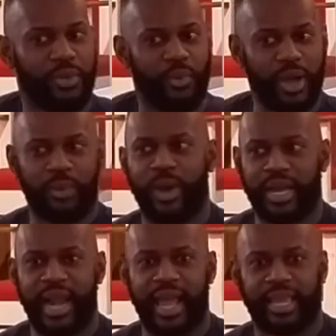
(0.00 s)
What
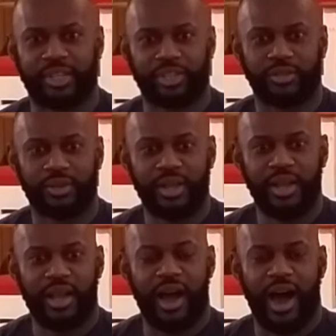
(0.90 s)
can I get you?
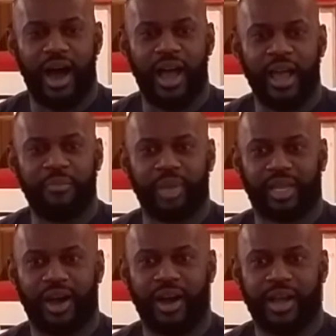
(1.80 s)

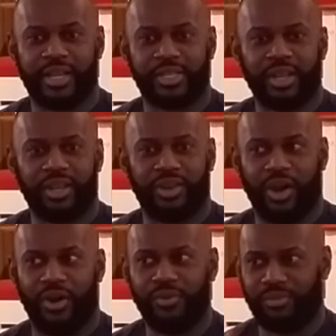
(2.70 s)
Because, you
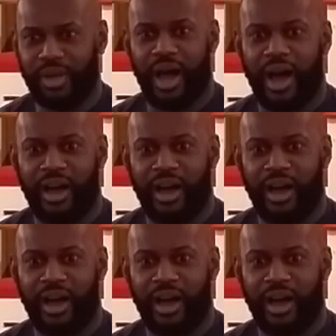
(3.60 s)
know,